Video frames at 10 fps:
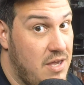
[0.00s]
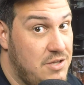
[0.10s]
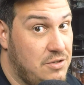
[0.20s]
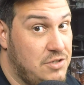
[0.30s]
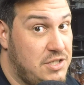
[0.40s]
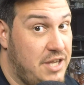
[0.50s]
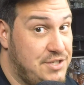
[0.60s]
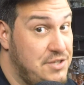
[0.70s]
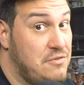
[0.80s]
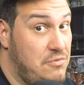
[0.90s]
So it's
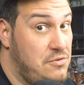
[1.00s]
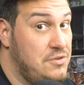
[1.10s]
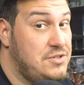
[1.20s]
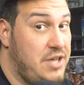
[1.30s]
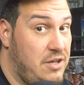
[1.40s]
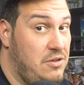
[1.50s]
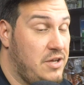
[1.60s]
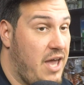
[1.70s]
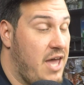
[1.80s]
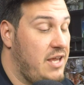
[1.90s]
in the rules. Take a
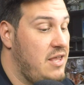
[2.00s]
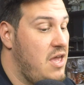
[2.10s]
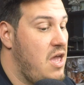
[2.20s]
look at it.